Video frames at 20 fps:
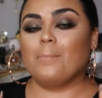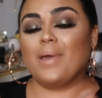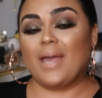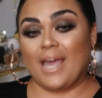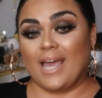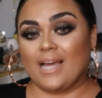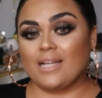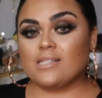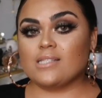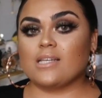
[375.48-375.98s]

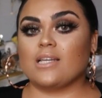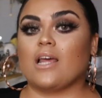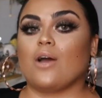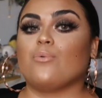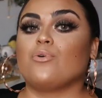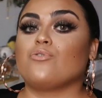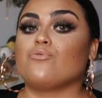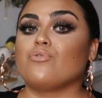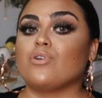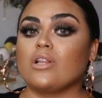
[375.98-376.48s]
pant, and
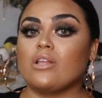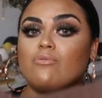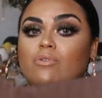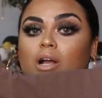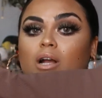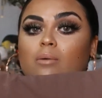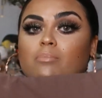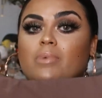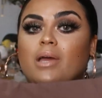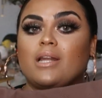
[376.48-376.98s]
I would really
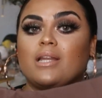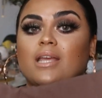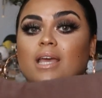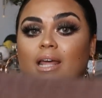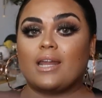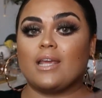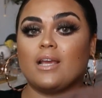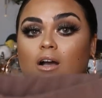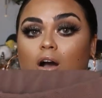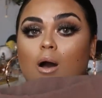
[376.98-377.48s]
recommend
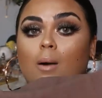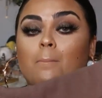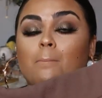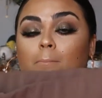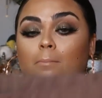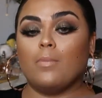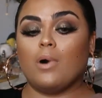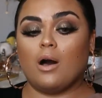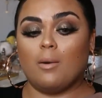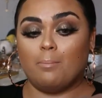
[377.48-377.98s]
getting
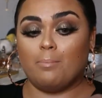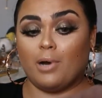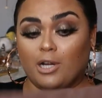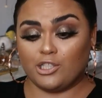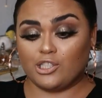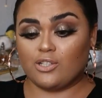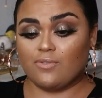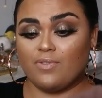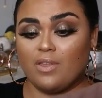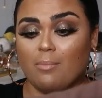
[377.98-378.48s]
a
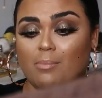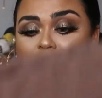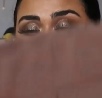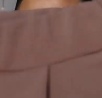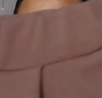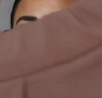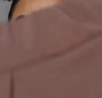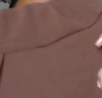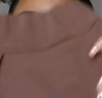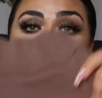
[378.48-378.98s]
bunch of them
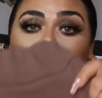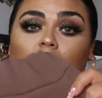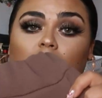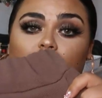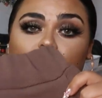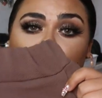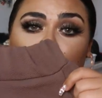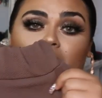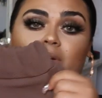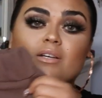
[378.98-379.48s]
in different
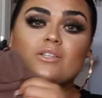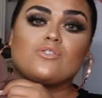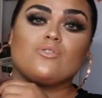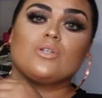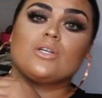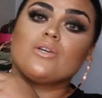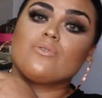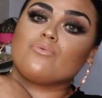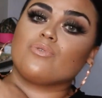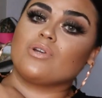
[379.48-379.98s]
colors
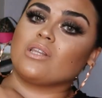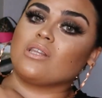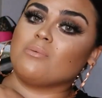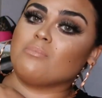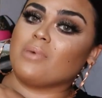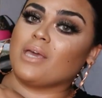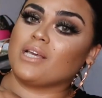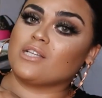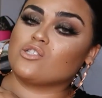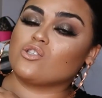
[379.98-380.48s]
because you can
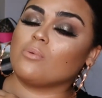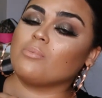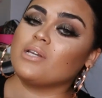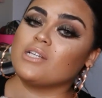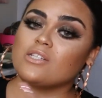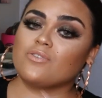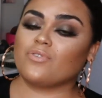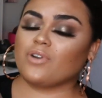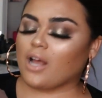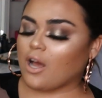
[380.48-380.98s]
really make so
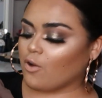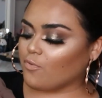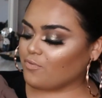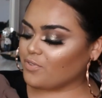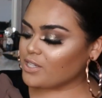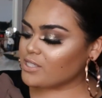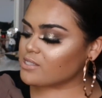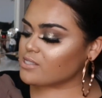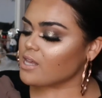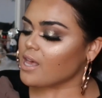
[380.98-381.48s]
many different
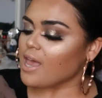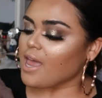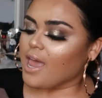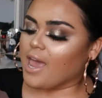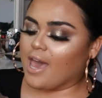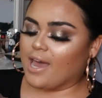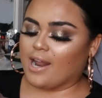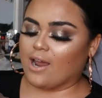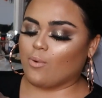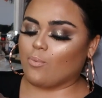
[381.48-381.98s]
outfits.
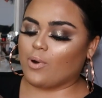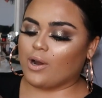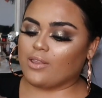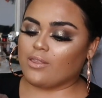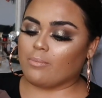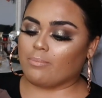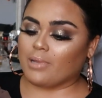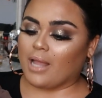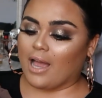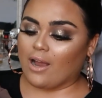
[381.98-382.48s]
And I
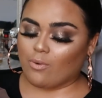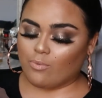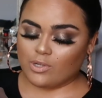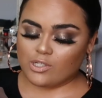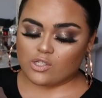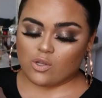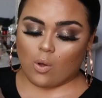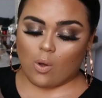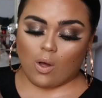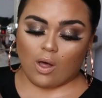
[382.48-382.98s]
wear the black
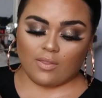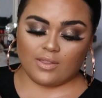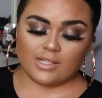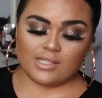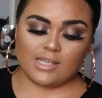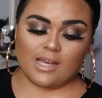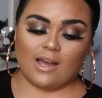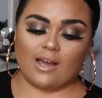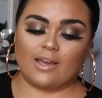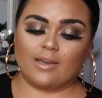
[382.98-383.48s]
ones all
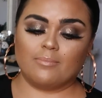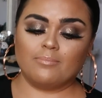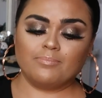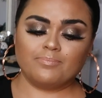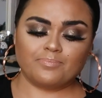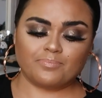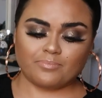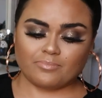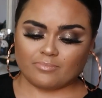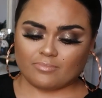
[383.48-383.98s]
the
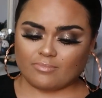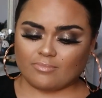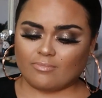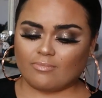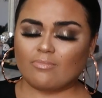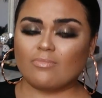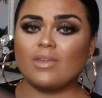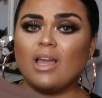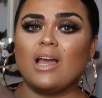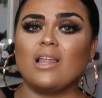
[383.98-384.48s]
time.
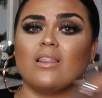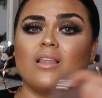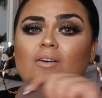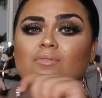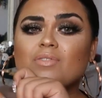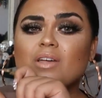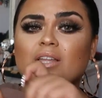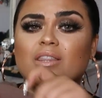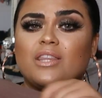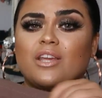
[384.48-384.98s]
I
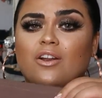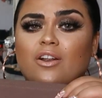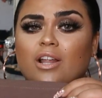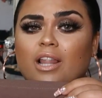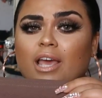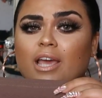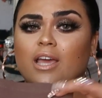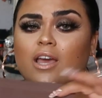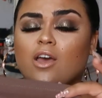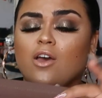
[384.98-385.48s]
love that
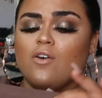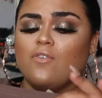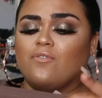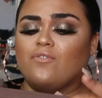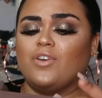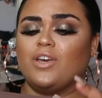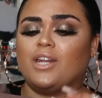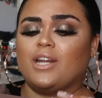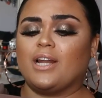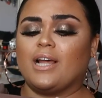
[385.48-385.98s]
they're like
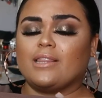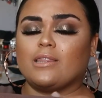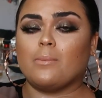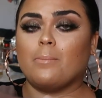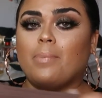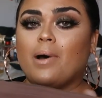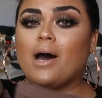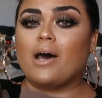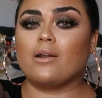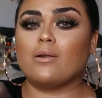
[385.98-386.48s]
fitted at
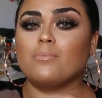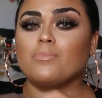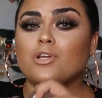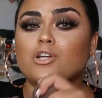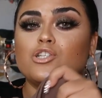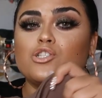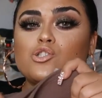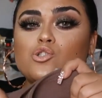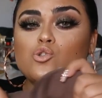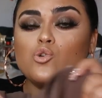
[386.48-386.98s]
the bottom.
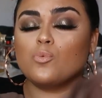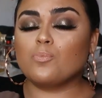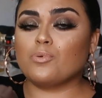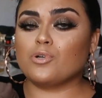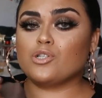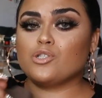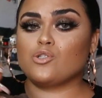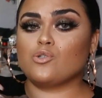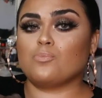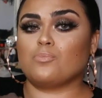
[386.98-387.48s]
They're
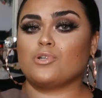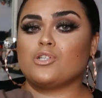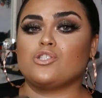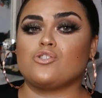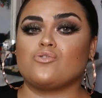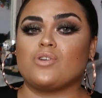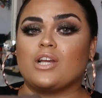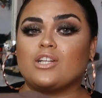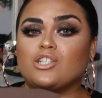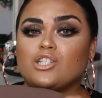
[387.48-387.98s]
super, super
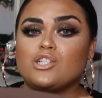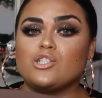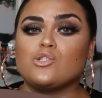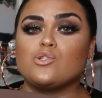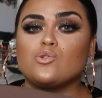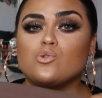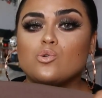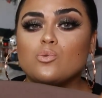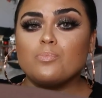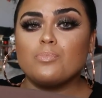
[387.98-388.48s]
stretchy,
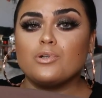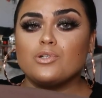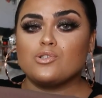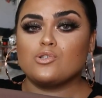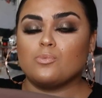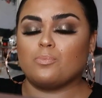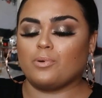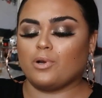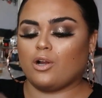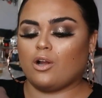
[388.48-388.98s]
super,
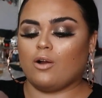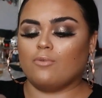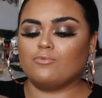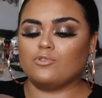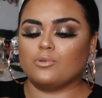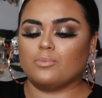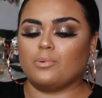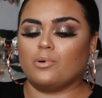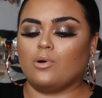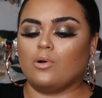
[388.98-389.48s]
super
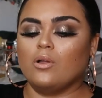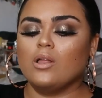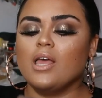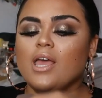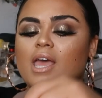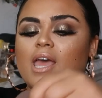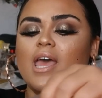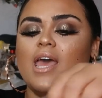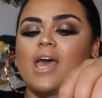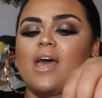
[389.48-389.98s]
comfortable.
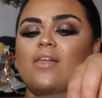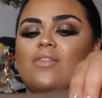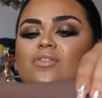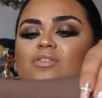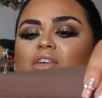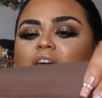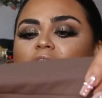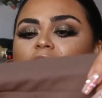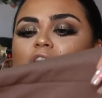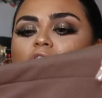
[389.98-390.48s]

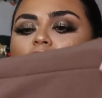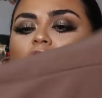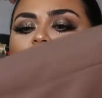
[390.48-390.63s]
They